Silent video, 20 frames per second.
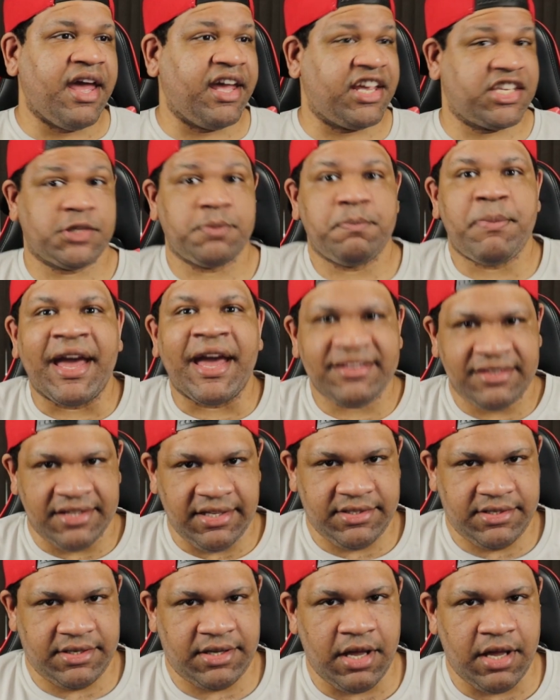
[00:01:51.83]

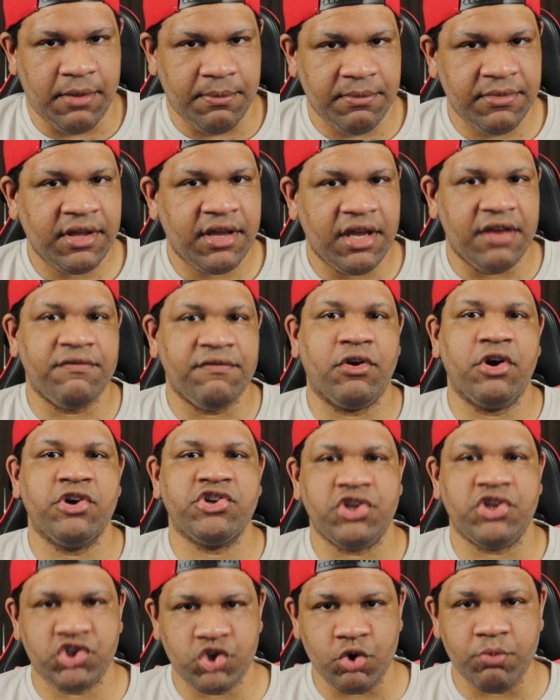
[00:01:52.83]
expected to come in
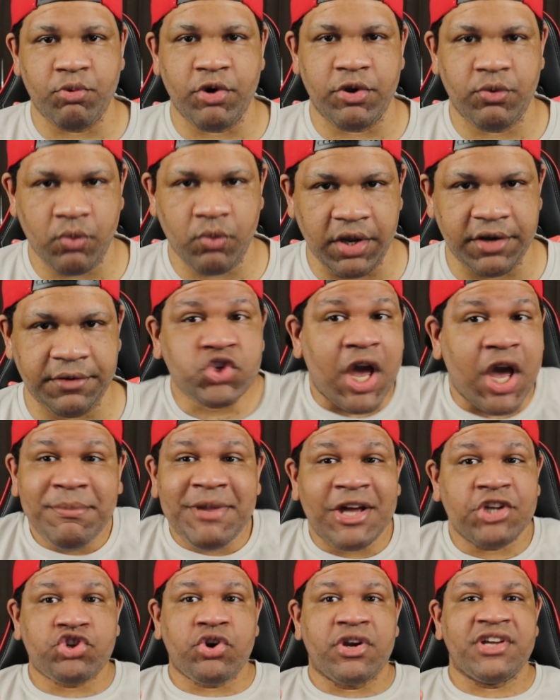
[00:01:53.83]
version 2.1. So yeah,
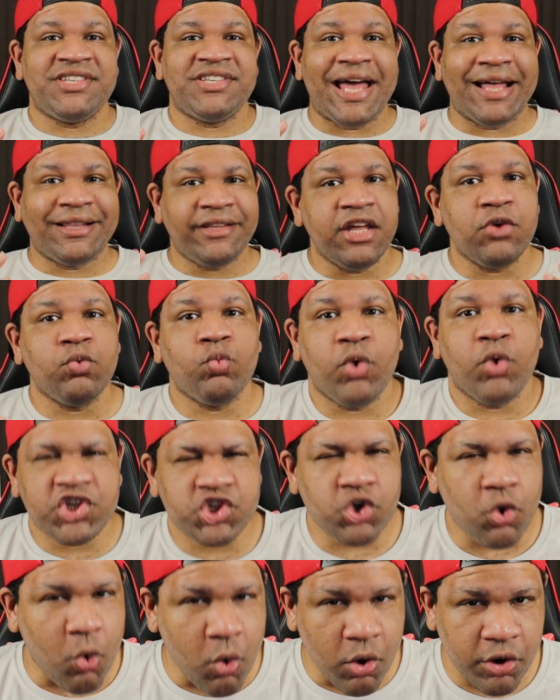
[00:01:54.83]
I'm not sure exactly in
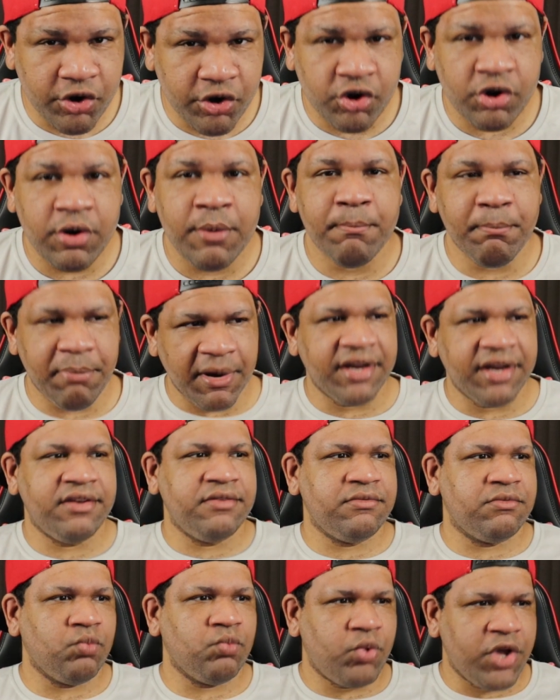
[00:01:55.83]
which order,
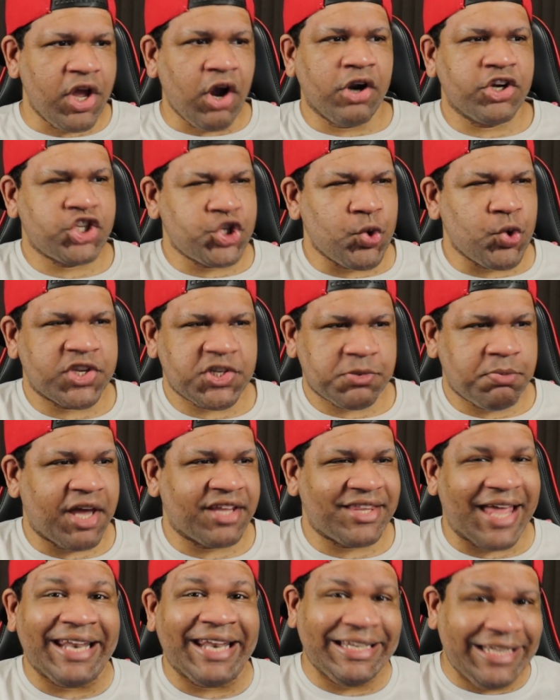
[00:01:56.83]
but we are to
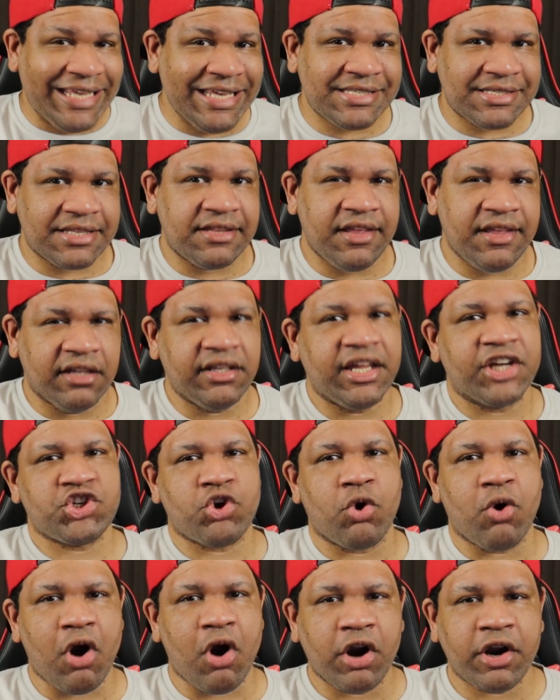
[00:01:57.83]
expect at least the
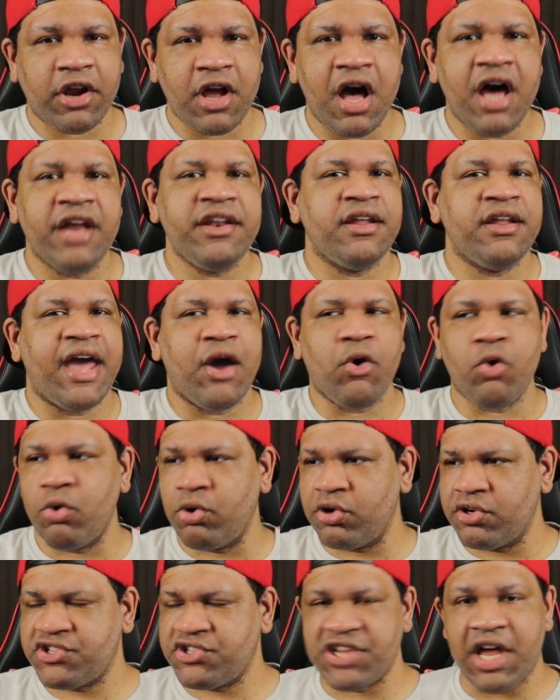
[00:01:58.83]
Electro Archon
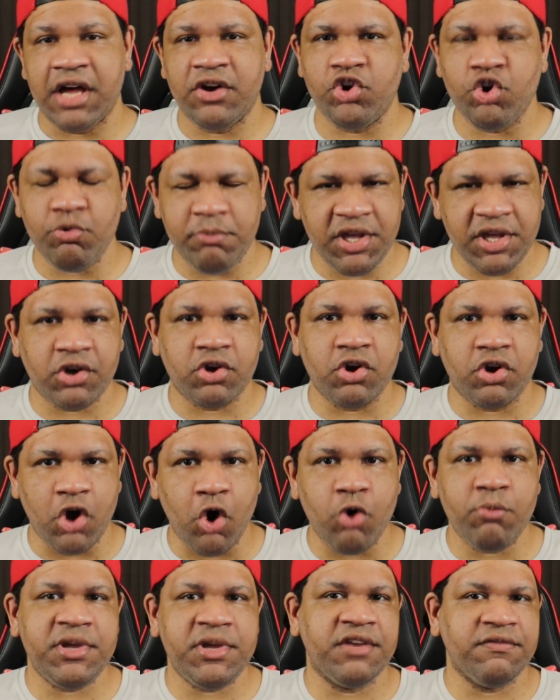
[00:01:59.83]
or Sangonomiya
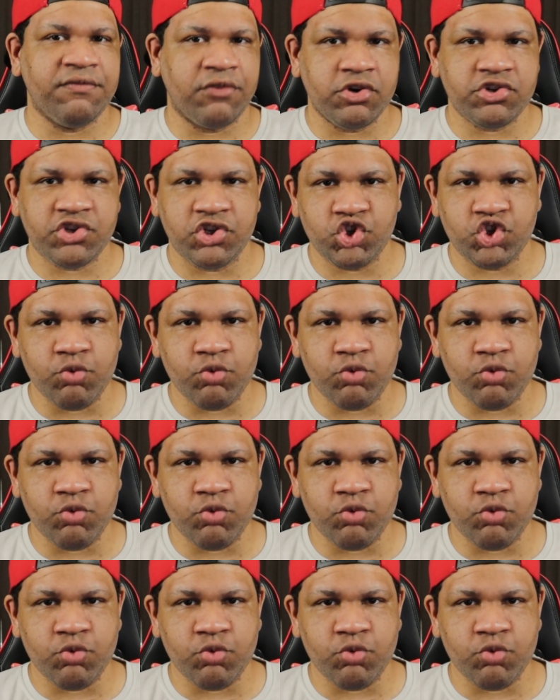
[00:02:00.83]
Kokomi in version